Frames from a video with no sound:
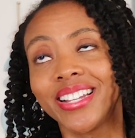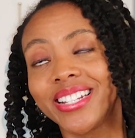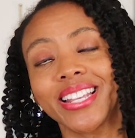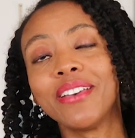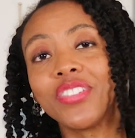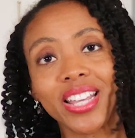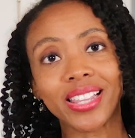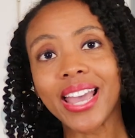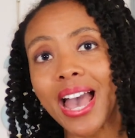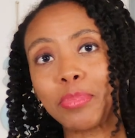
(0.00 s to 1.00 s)
just
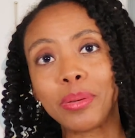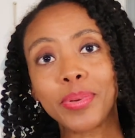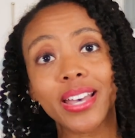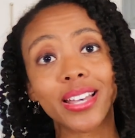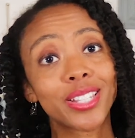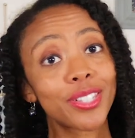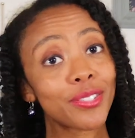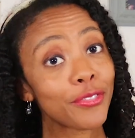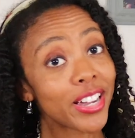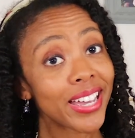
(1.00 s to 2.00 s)
infinitely happy
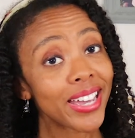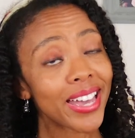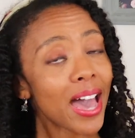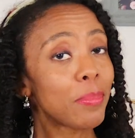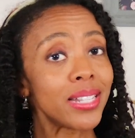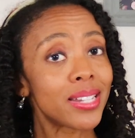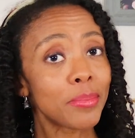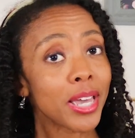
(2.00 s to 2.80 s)
because free happens to